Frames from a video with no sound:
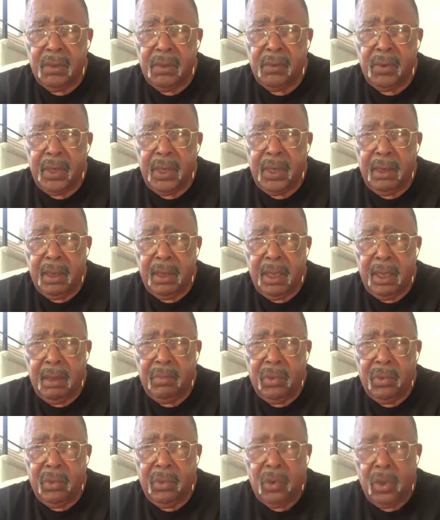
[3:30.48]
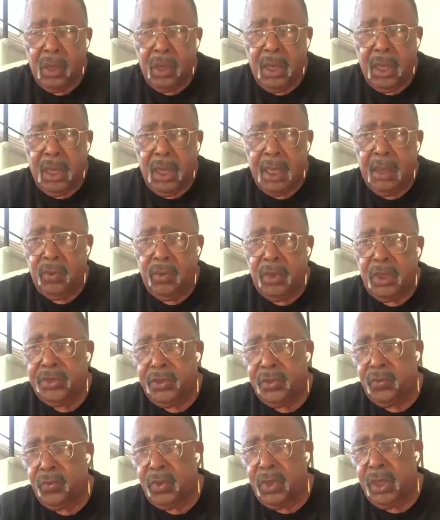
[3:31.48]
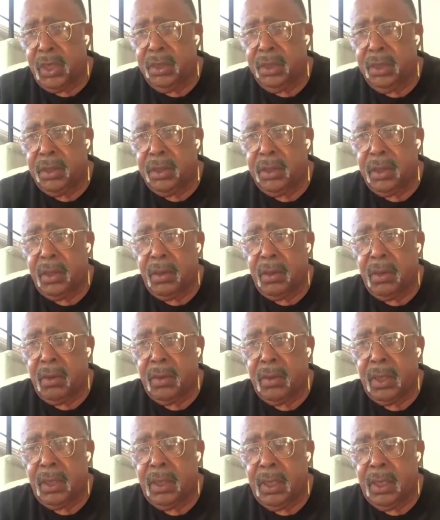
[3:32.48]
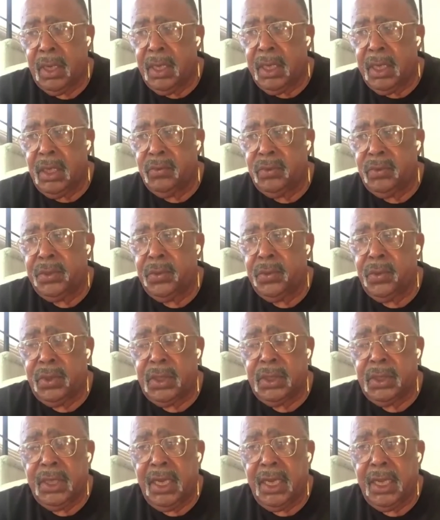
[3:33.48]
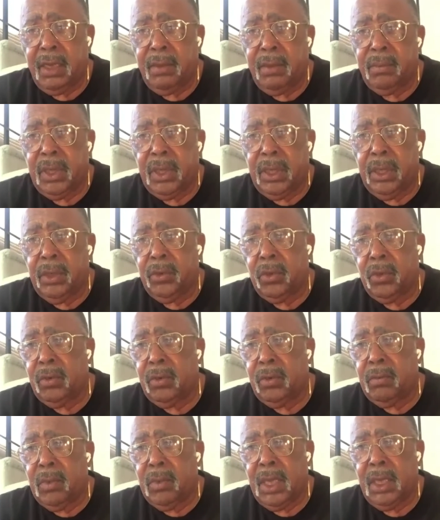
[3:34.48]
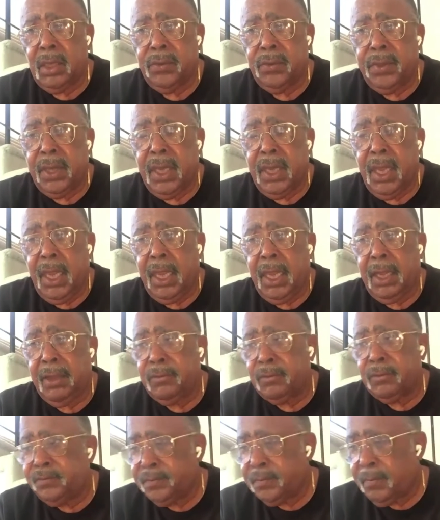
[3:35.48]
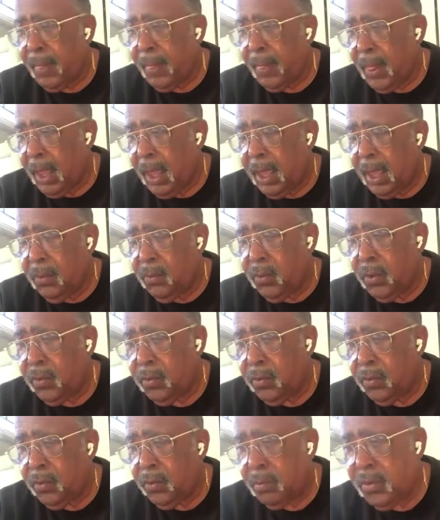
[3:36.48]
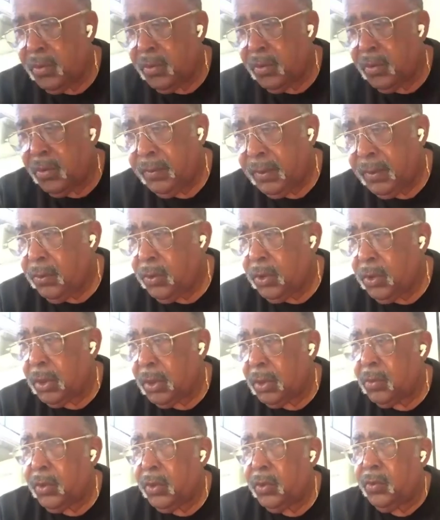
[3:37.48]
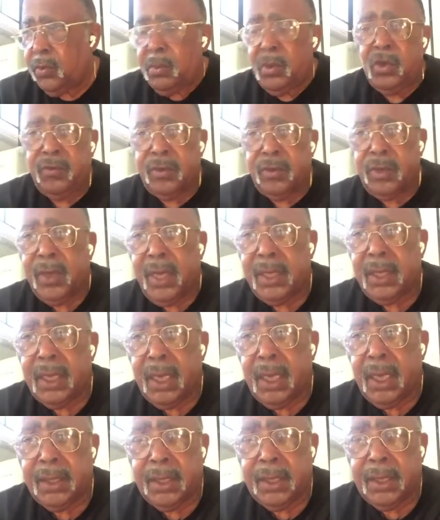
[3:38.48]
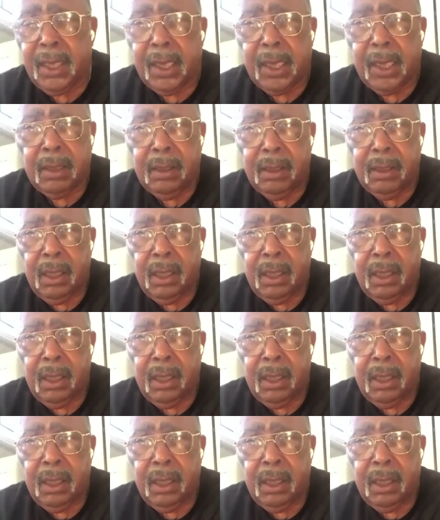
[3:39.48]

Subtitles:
where I boycotted restaurants, it was during the time, the era of Martin Luther King, and we were moving, trying to get things